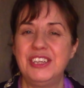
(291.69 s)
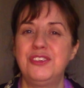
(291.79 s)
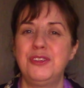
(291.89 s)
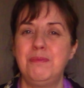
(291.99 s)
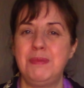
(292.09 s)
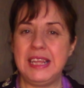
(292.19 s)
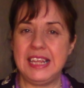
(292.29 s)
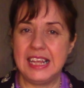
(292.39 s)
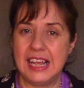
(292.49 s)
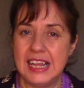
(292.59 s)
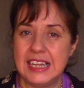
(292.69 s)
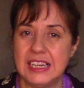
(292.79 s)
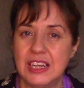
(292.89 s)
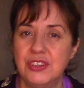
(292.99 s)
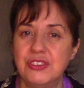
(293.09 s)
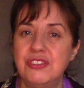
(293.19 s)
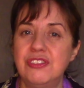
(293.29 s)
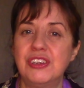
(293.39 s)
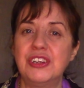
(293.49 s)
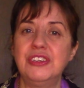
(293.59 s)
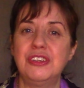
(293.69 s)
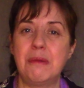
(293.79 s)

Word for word: to be concerned